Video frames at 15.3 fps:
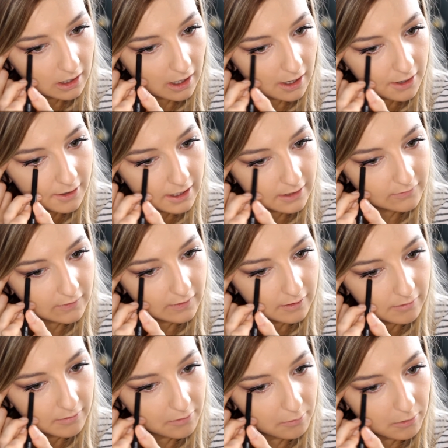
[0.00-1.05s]
I don't actually
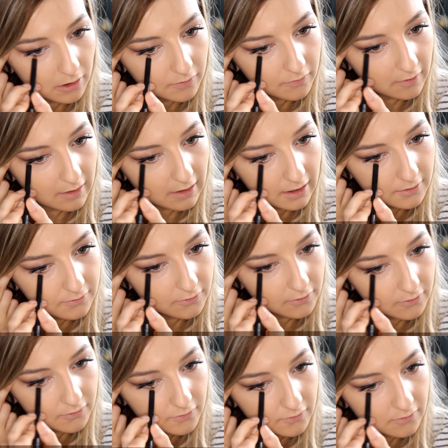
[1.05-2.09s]
go in the waterline,
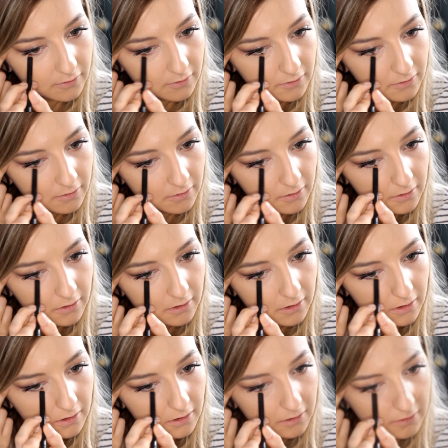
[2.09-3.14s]

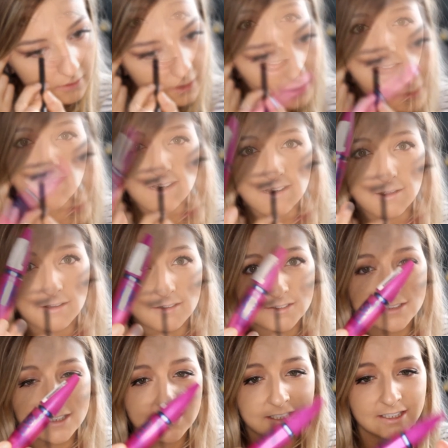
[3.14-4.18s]
just. And then
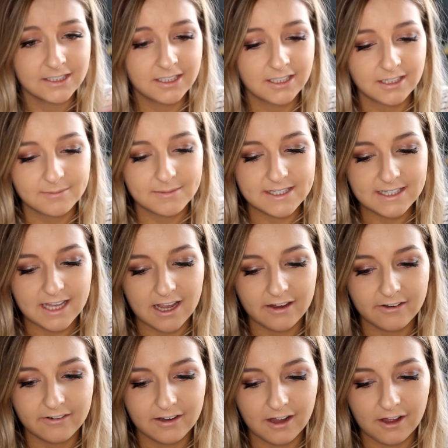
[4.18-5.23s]

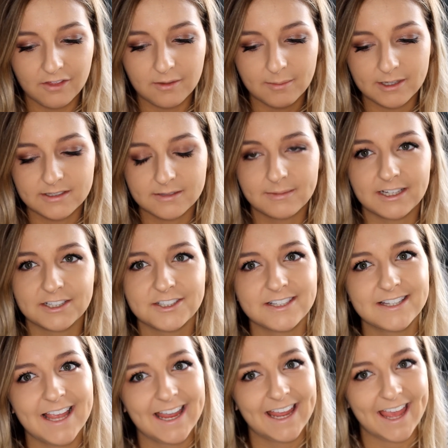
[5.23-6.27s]
mascara on the bottom
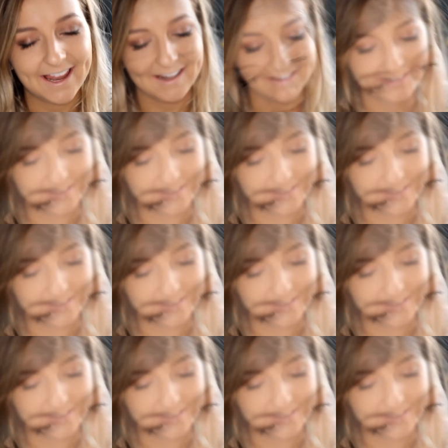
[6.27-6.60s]
lashes again.